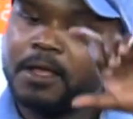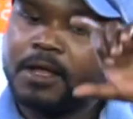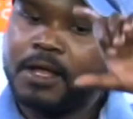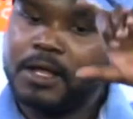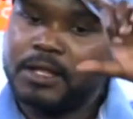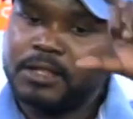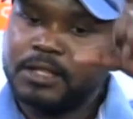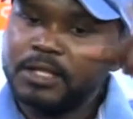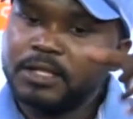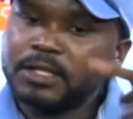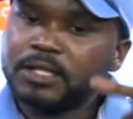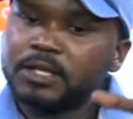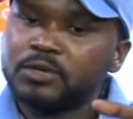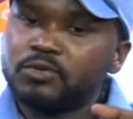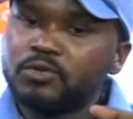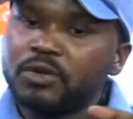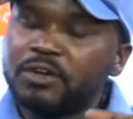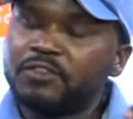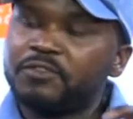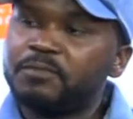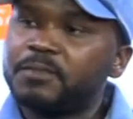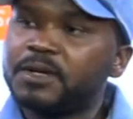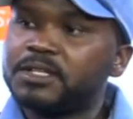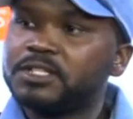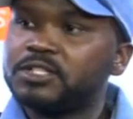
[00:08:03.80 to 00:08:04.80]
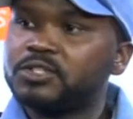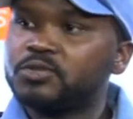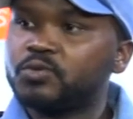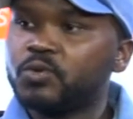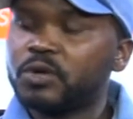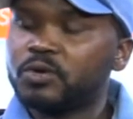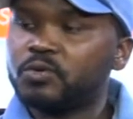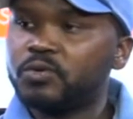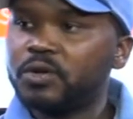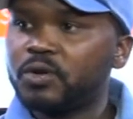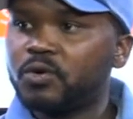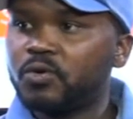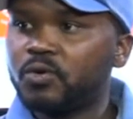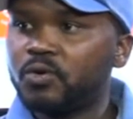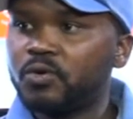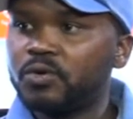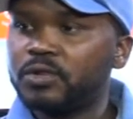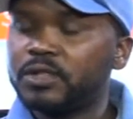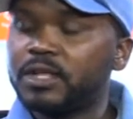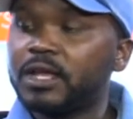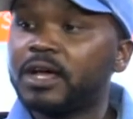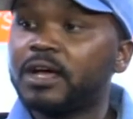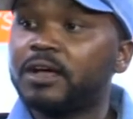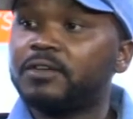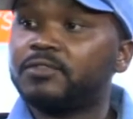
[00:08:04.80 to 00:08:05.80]
Then the 12 months is what we call the
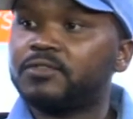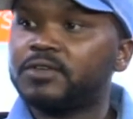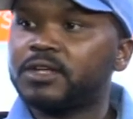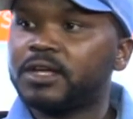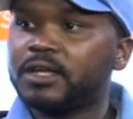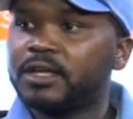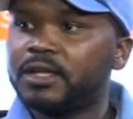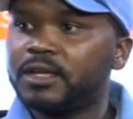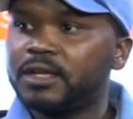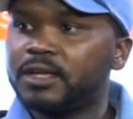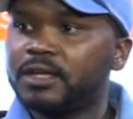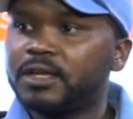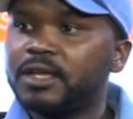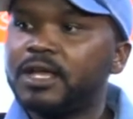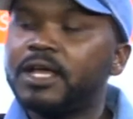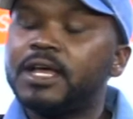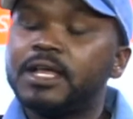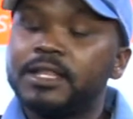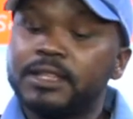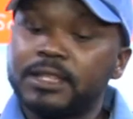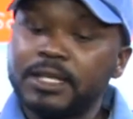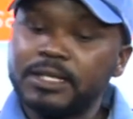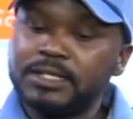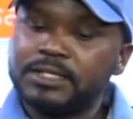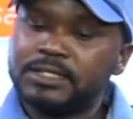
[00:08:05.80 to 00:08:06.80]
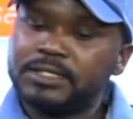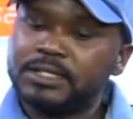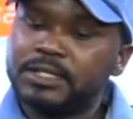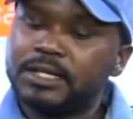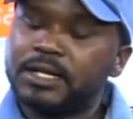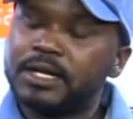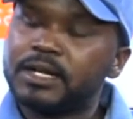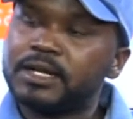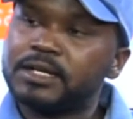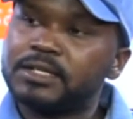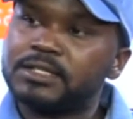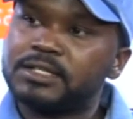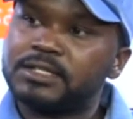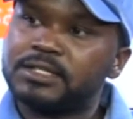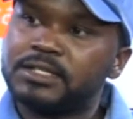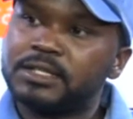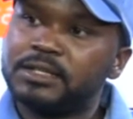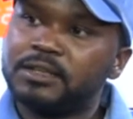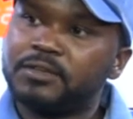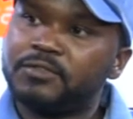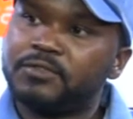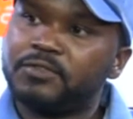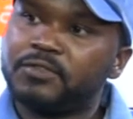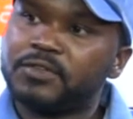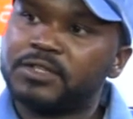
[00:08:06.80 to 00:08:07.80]
aftercare. They still receive
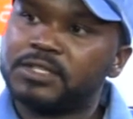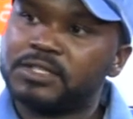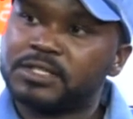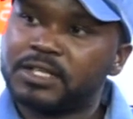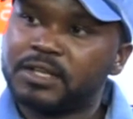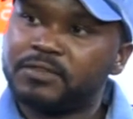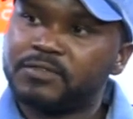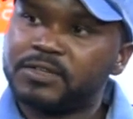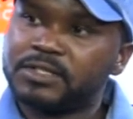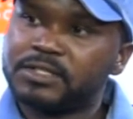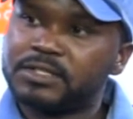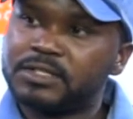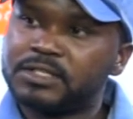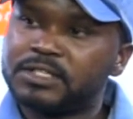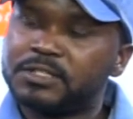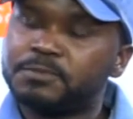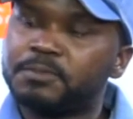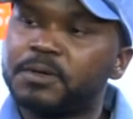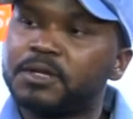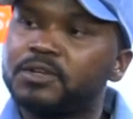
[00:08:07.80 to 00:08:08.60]
services, but not